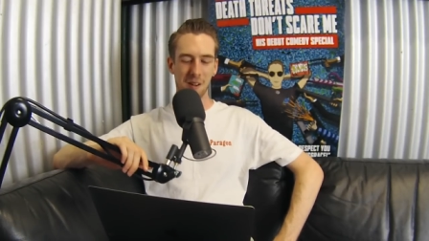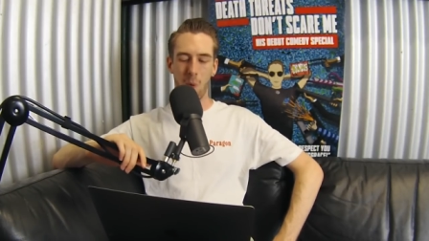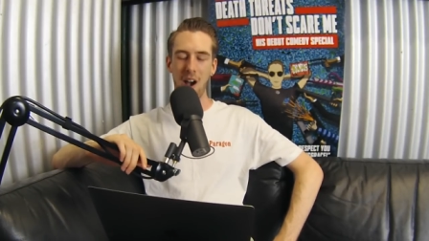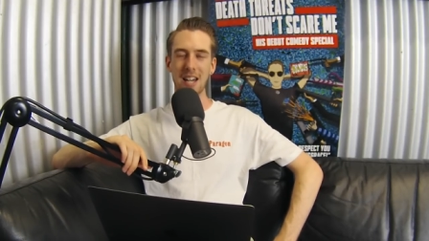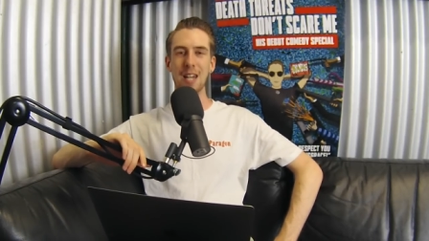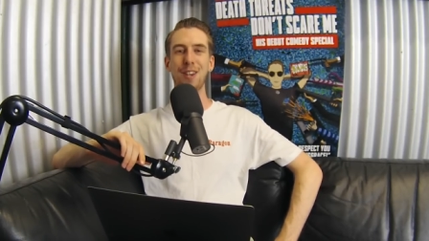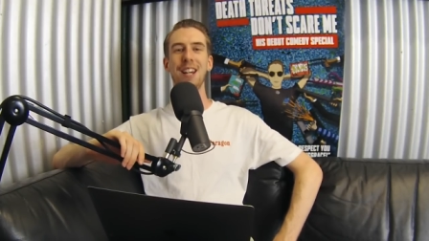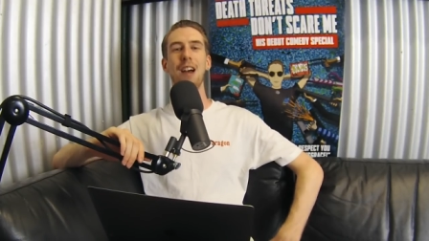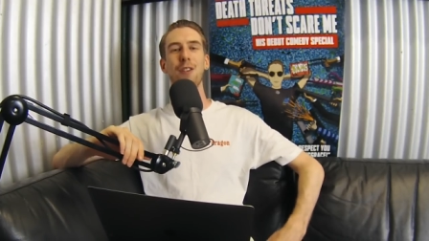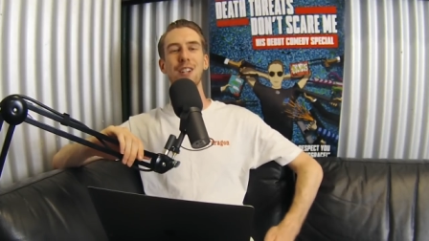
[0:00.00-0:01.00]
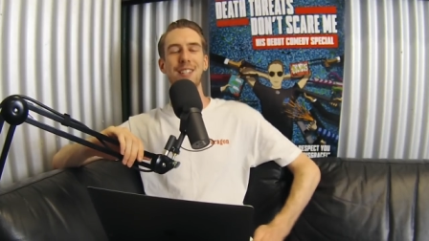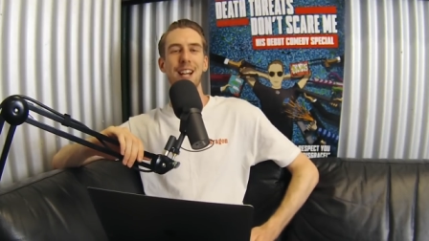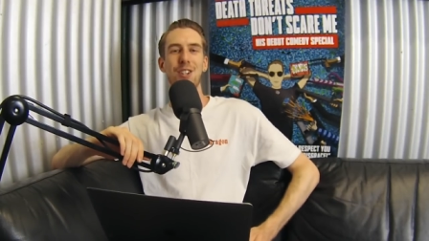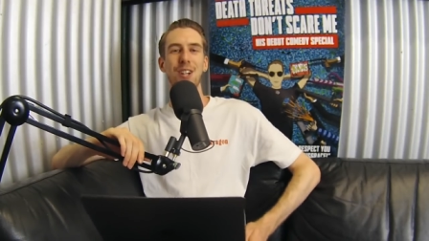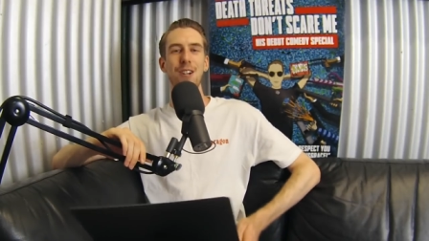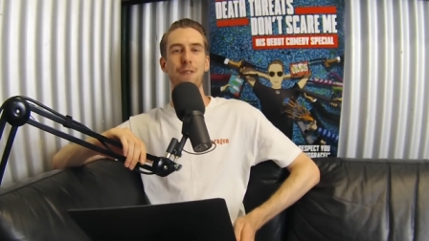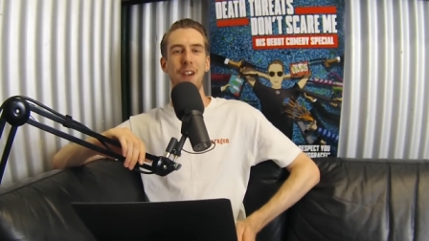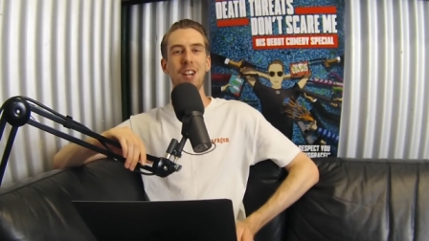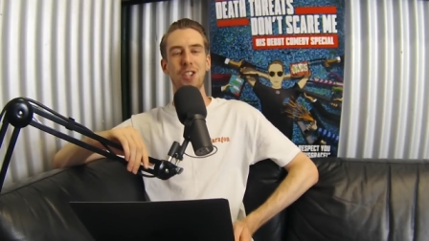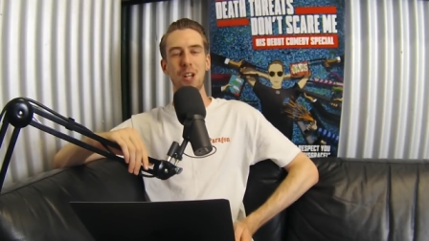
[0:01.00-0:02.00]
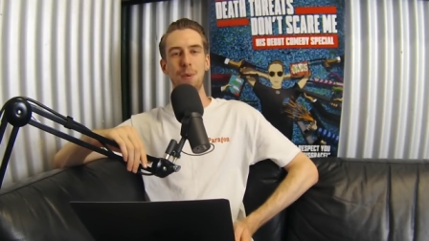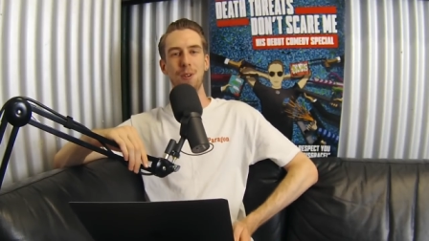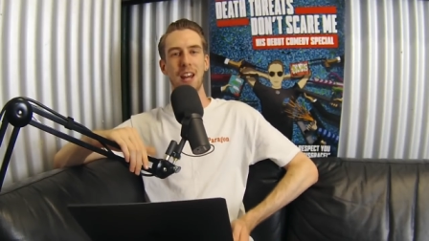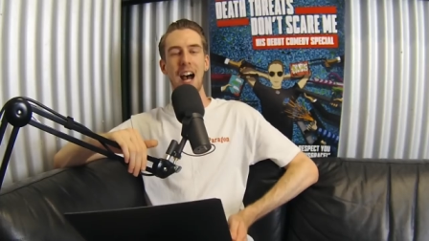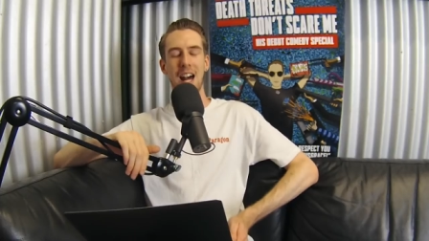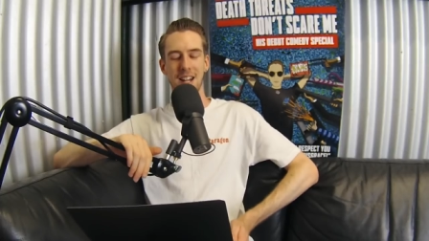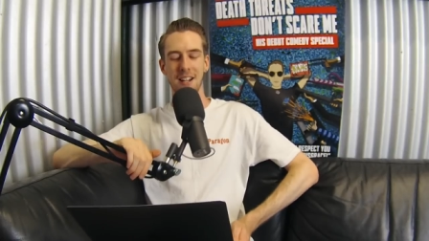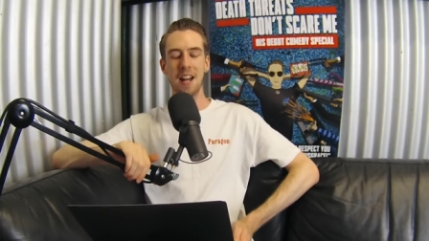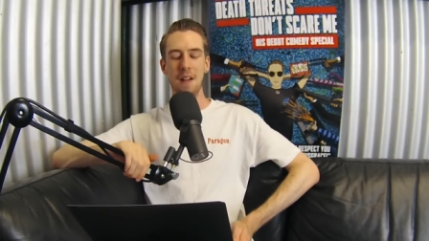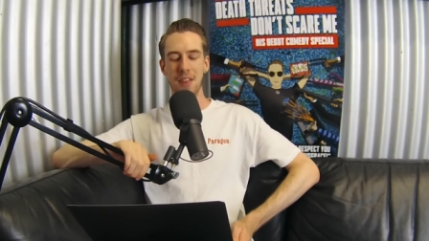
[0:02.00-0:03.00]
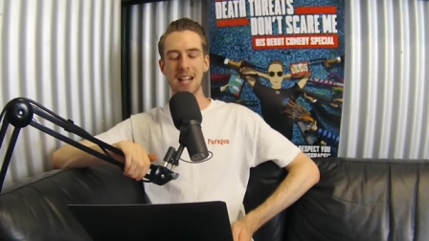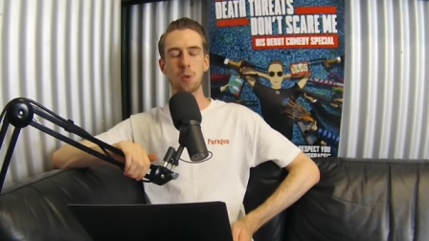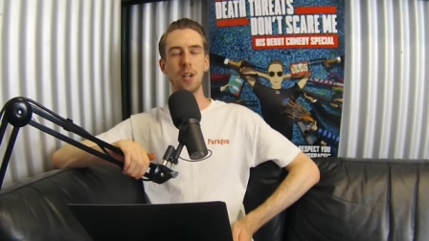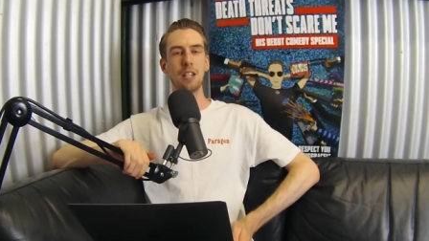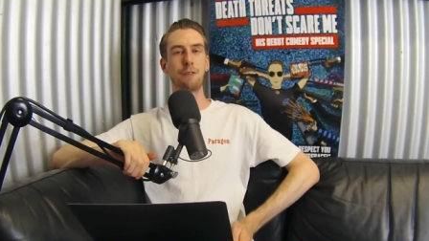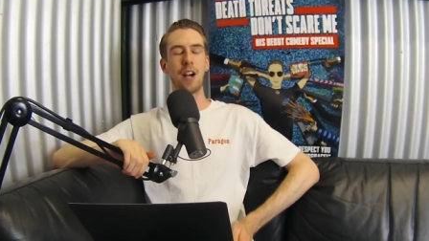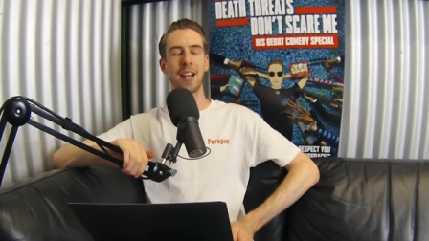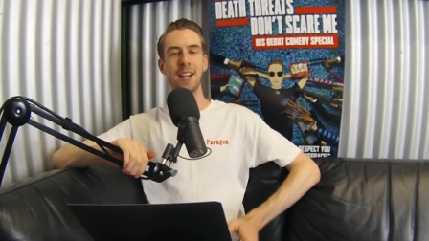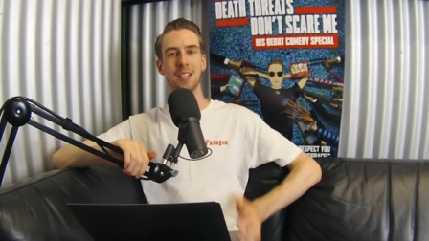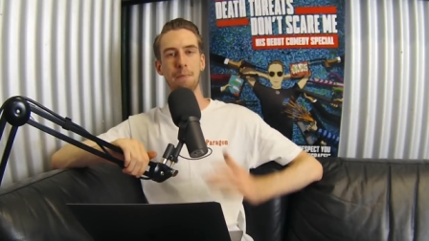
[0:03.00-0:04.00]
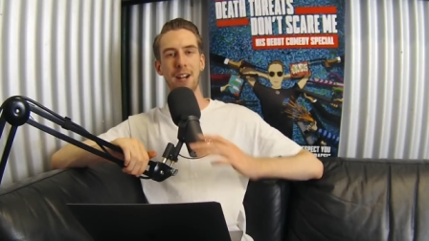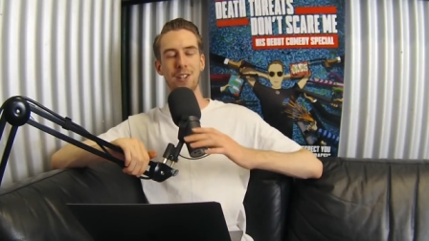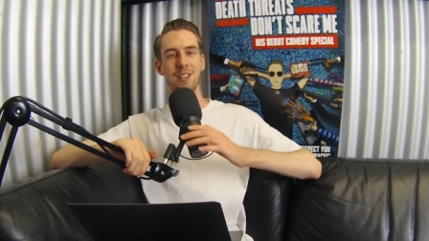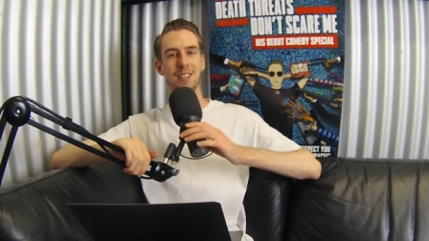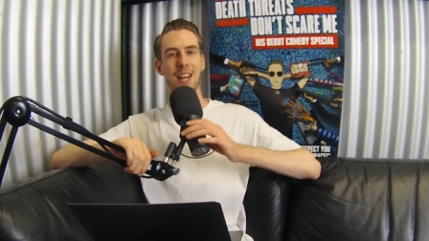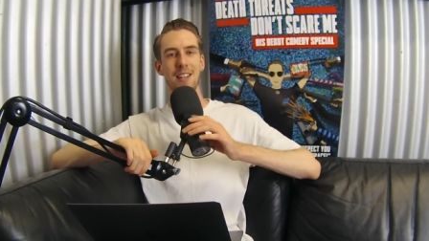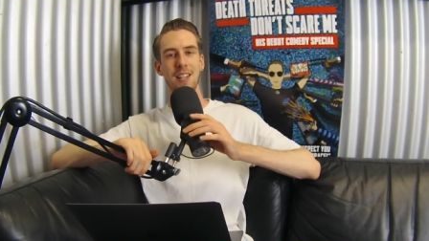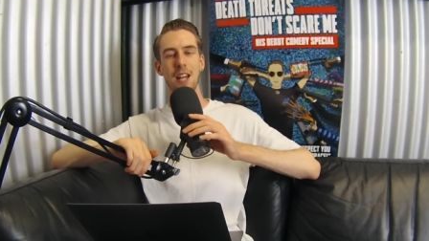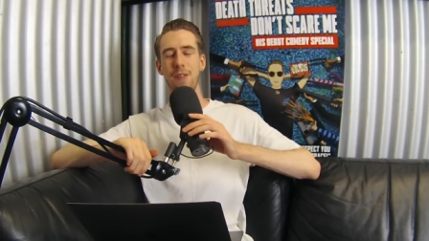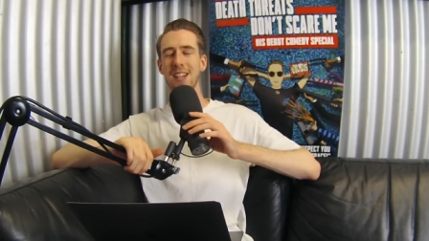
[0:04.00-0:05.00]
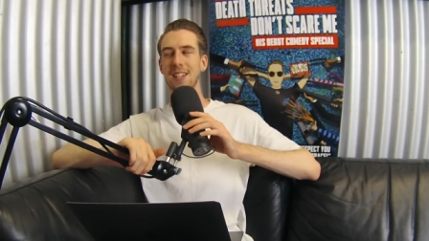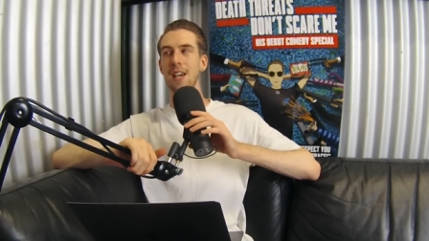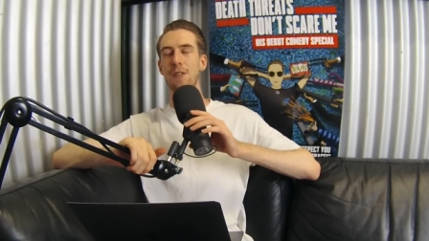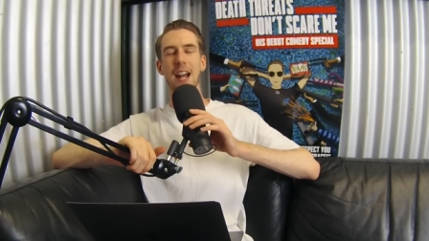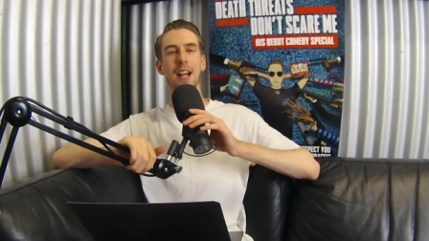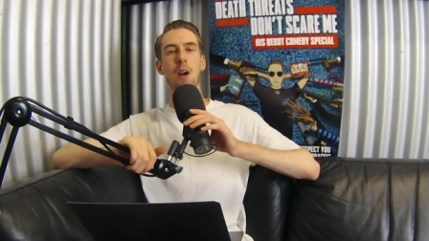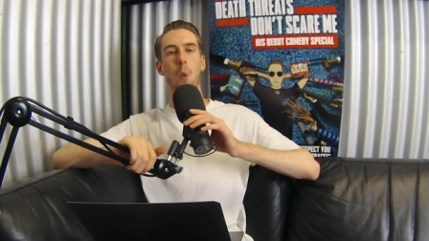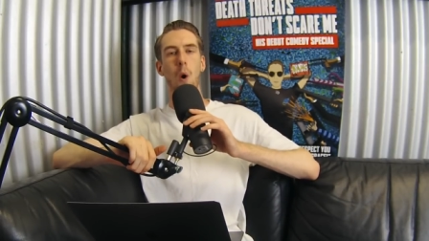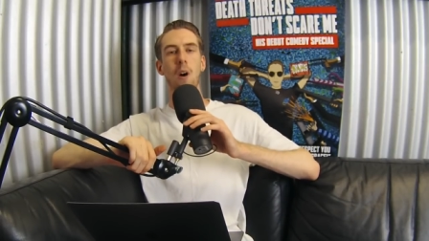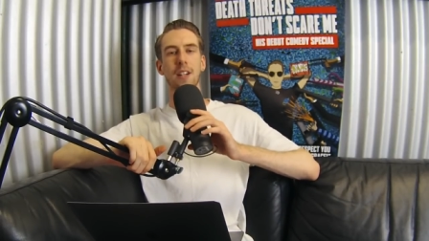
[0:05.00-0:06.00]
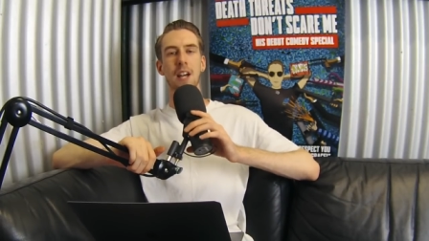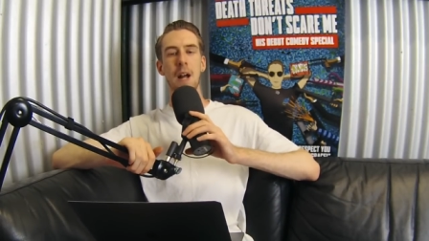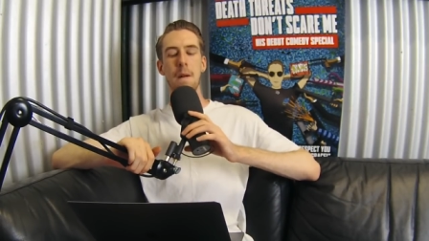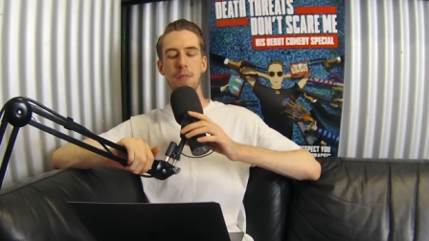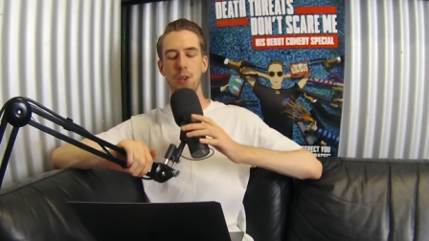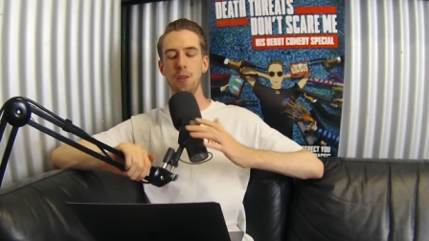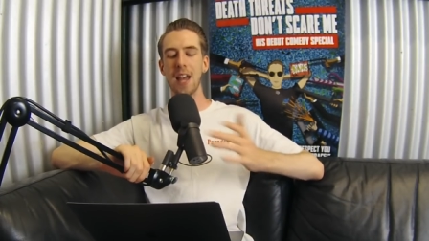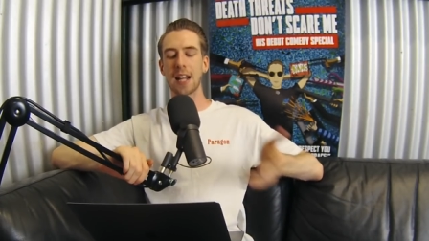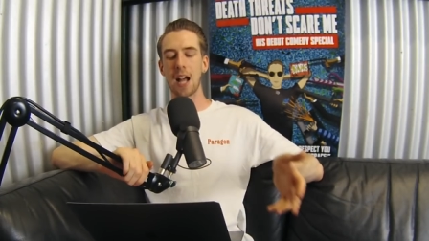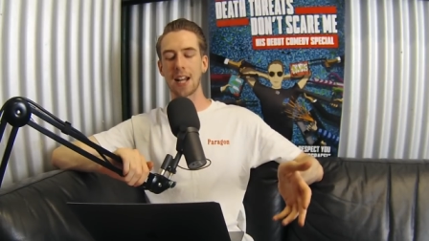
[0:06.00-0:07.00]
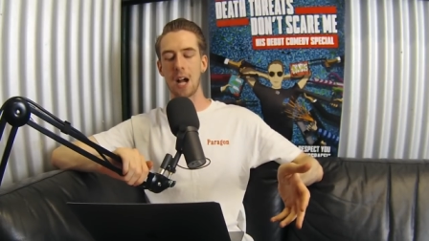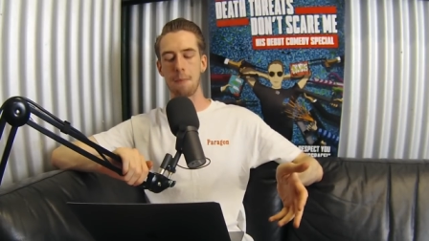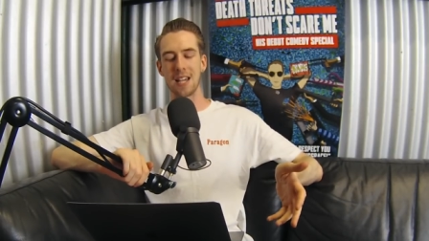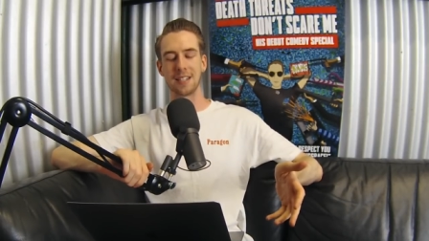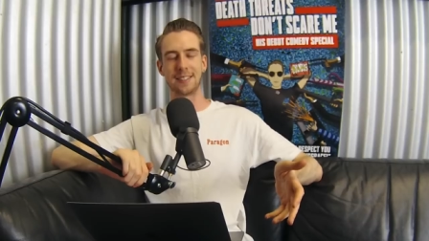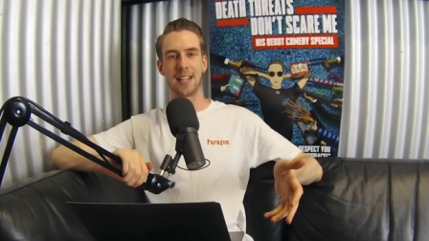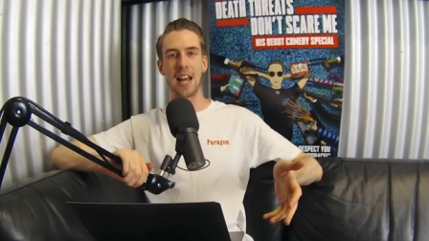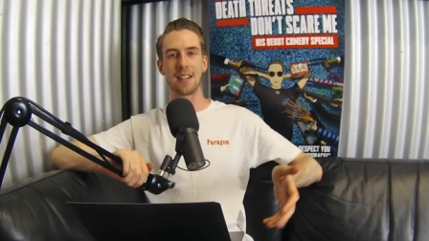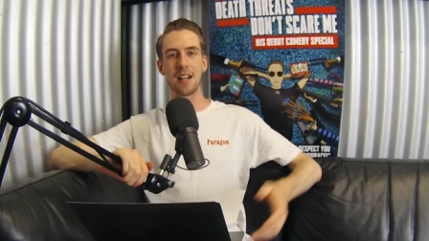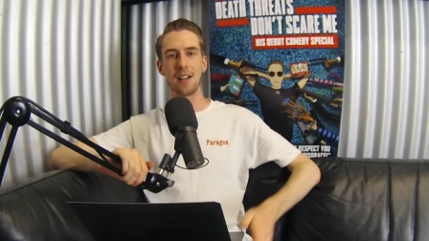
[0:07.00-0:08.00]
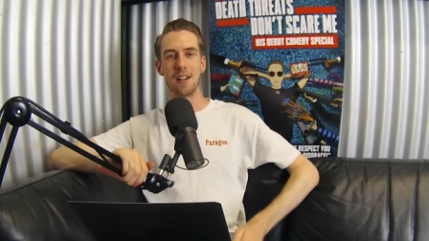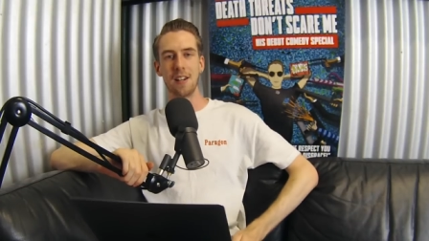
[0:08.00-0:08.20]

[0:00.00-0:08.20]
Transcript: Why do you think I've got such a good vegetable garden? That's what his fucking expression says. If that's if that guy walked, dude, that guy can't be a Santa.